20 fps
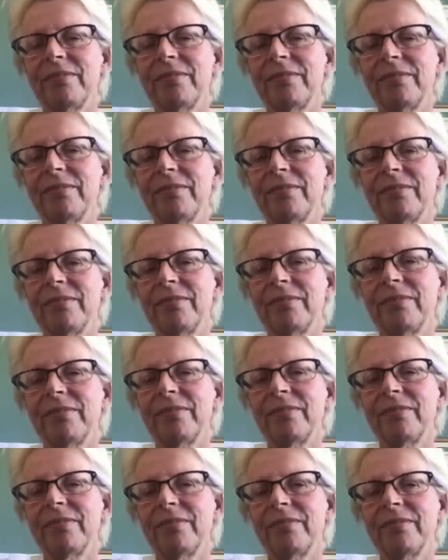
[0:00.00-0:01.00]

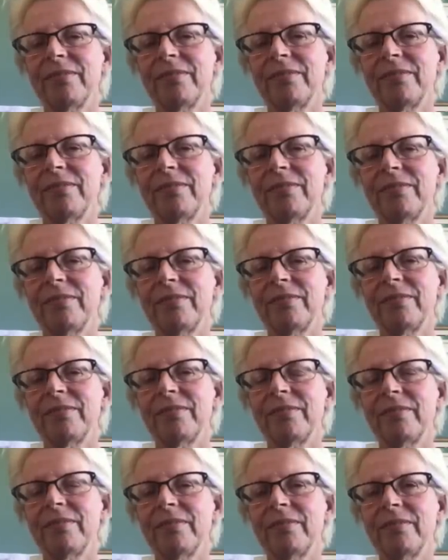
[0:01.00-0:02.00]

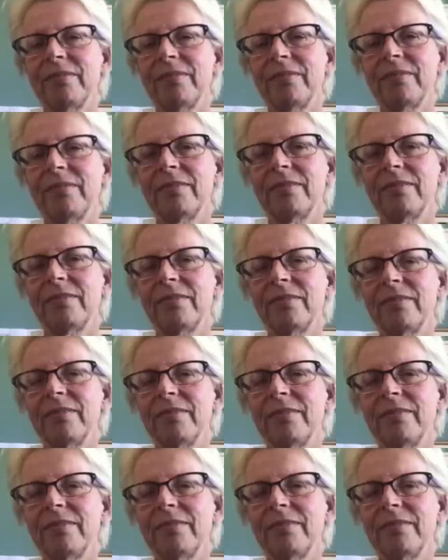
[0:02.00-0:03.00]

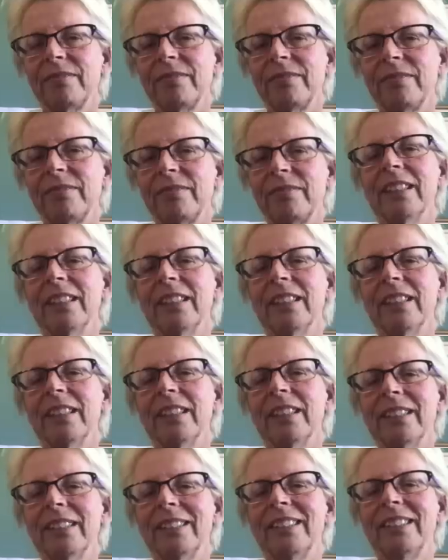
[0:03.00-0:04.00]

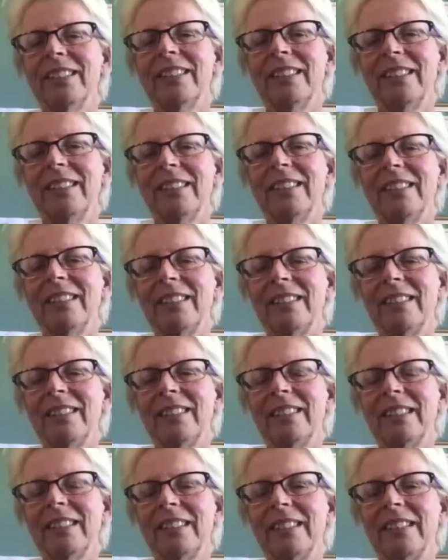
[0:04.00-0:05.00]

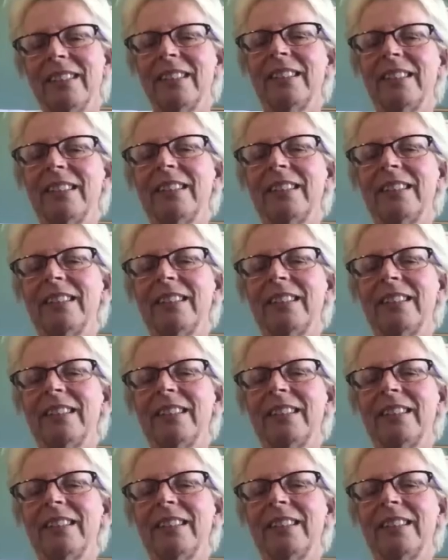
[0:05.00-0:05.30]
[no speech]